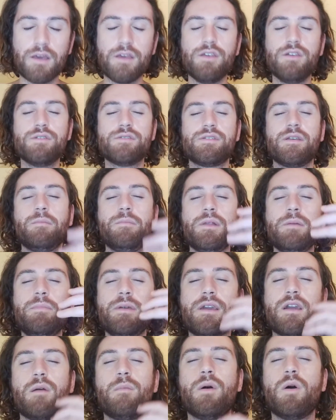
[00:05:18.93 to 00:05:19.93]
you simply
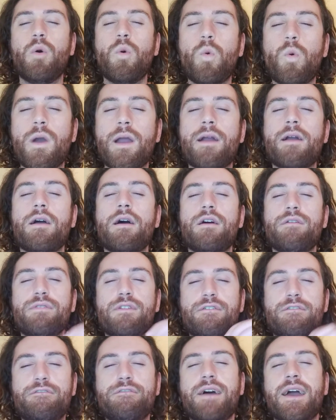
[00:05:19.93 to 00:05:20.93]
become aware of
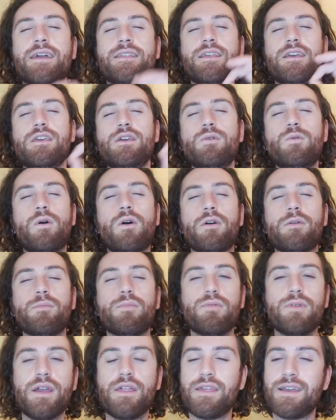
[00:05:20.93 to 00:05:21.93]
the fact that you are
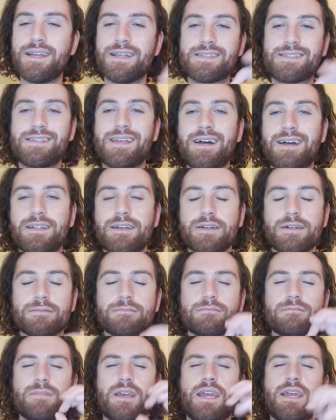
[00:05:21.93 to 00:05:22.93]
breathing. It's not
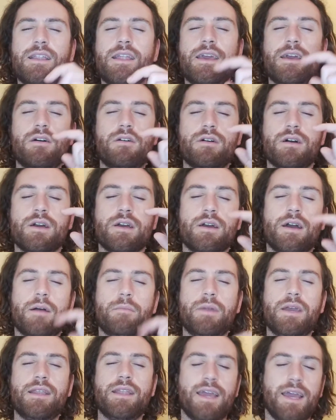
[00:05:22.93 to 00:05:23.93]
inhale,
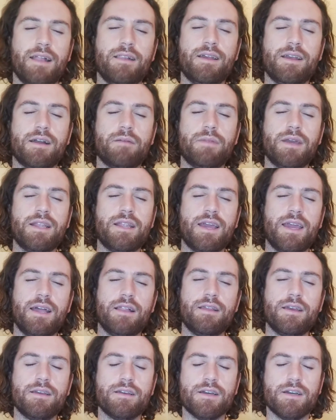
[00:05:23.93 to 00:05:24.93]
I'm
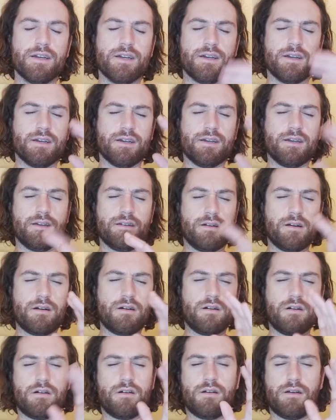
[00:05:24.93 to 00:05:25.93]
inhaling.
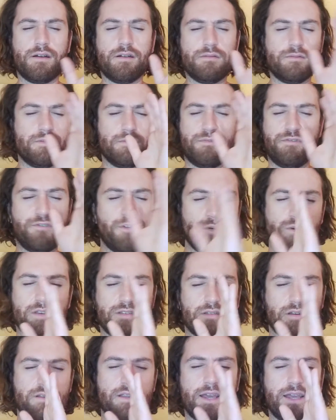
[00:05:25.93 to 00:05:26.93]

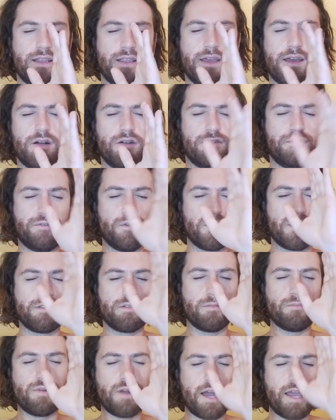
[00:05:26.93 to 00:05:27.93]
Focus on inhale. Focus
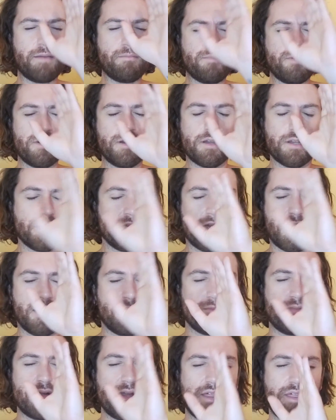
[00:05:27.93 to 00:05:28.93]
on I'm
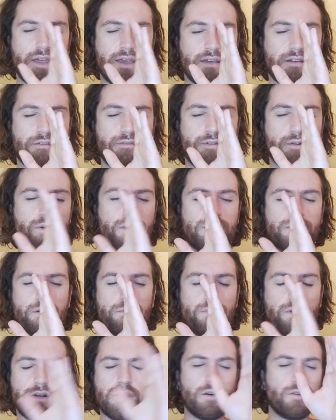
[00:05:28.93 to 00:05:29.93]
breathing. Focus
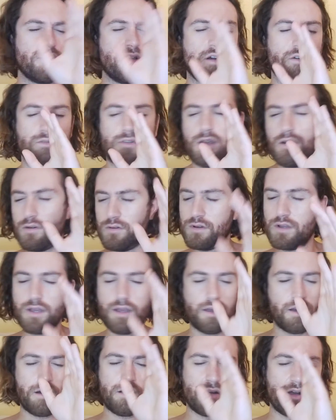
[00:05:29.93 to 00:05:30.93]
on oh no.
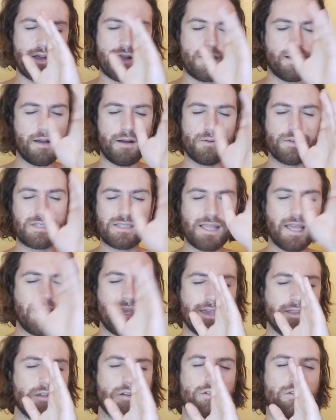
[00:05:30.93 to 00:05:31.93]
I was
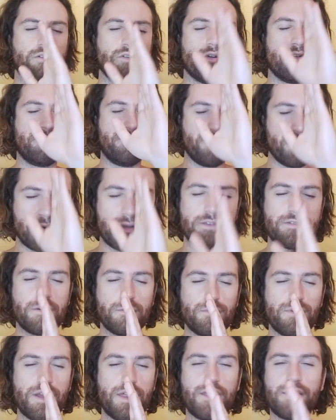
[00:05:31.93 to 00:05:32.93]
thinking. No. Focus
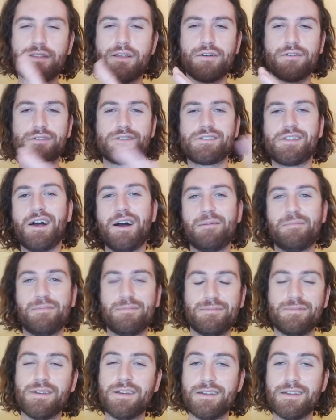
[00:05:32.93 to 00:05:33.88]
on breathing. No, stop.